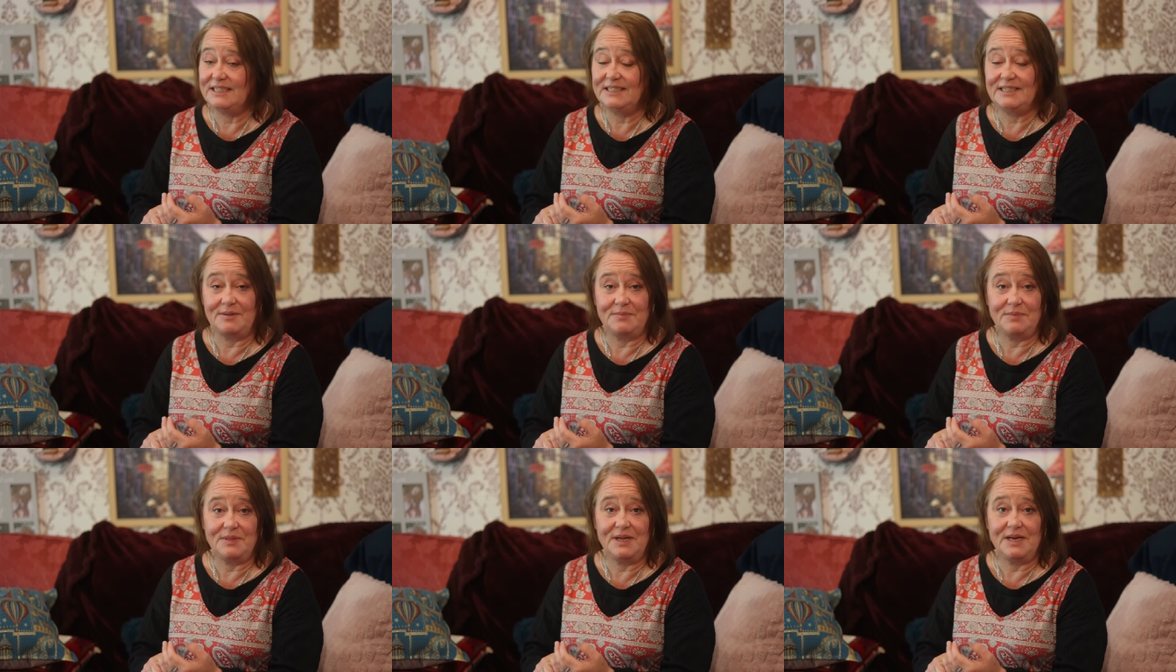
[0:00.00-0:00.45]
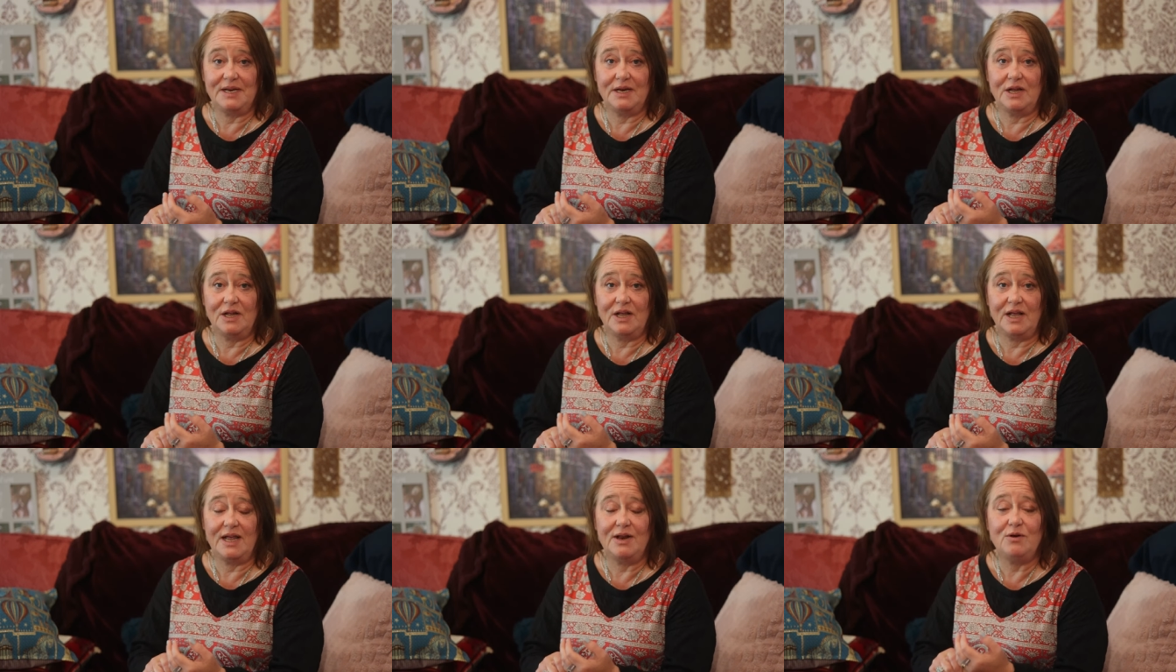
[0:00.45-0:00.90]
something
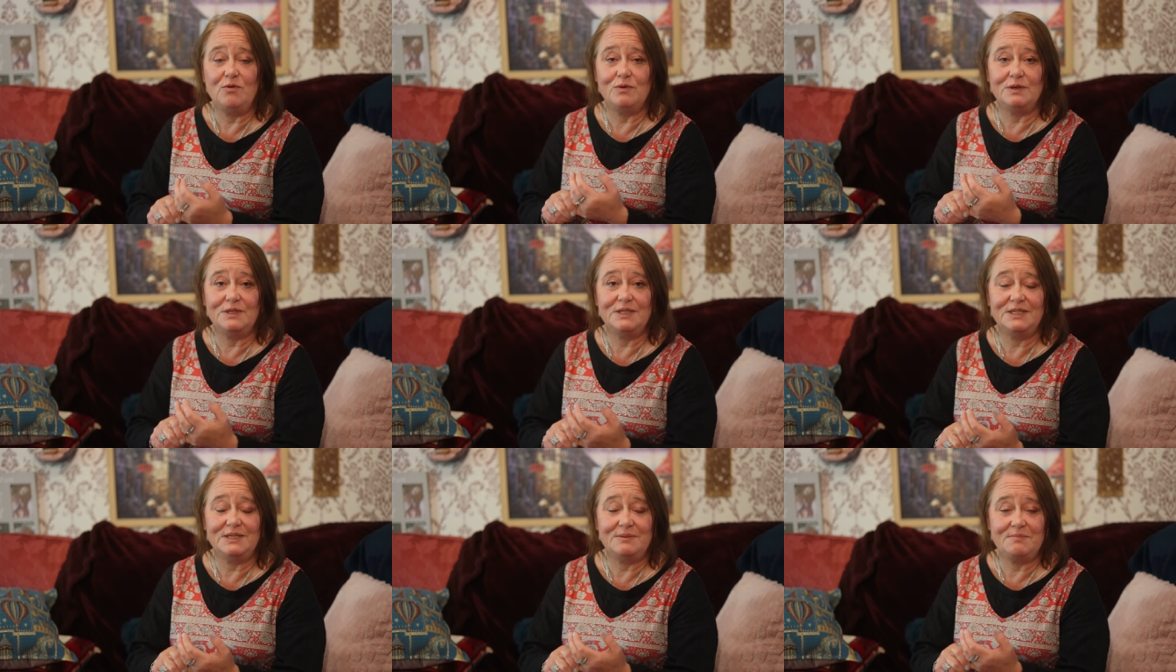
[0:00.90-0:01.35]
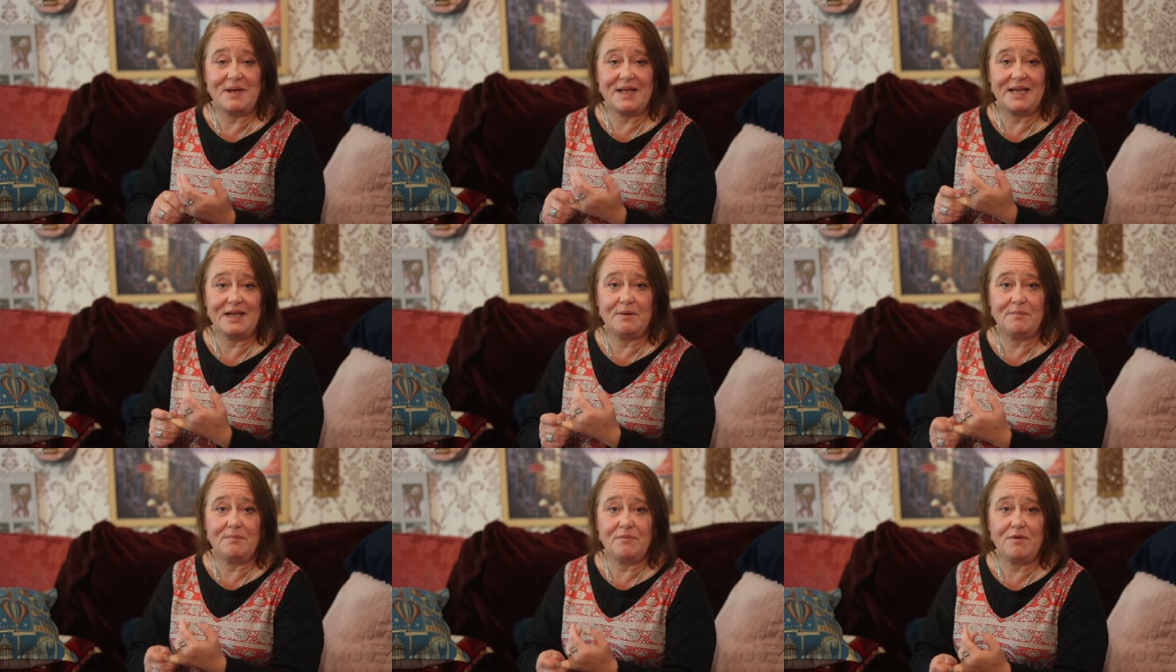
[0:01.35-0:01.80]
in order to
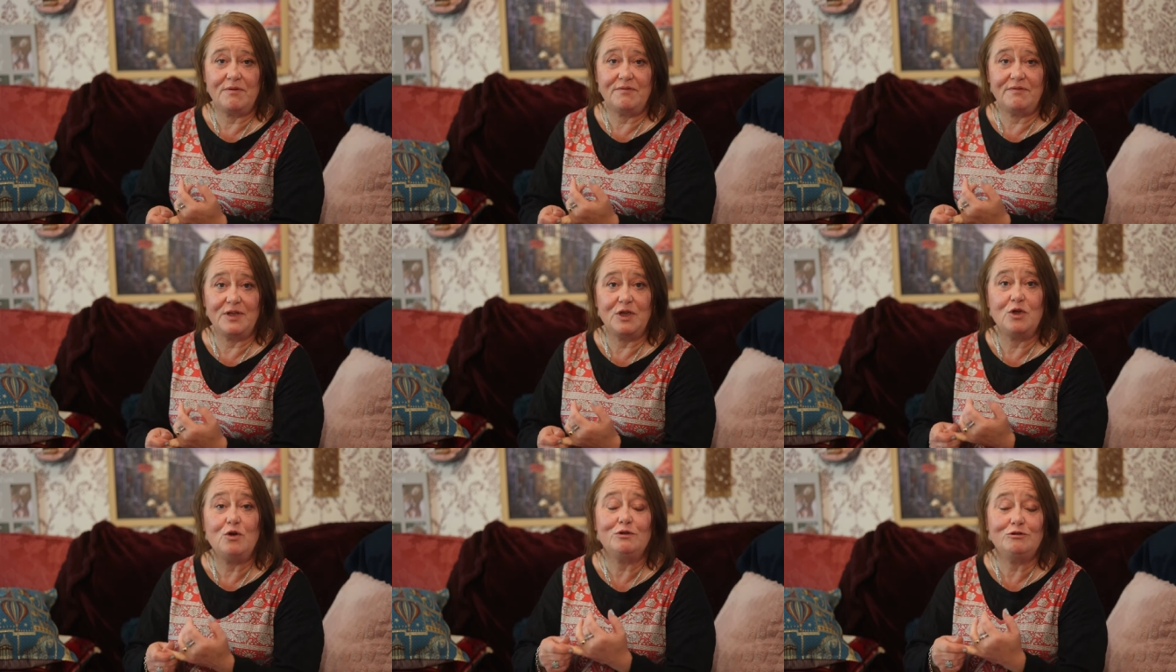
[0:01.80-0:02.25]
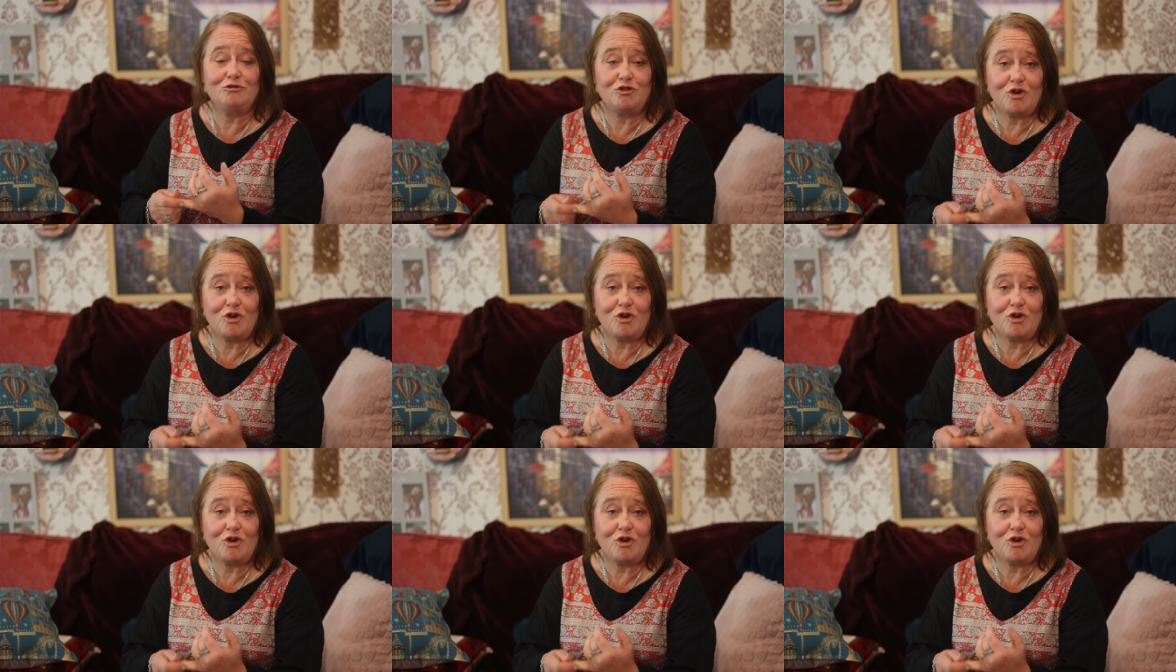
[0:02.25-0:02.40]
make a profit. You're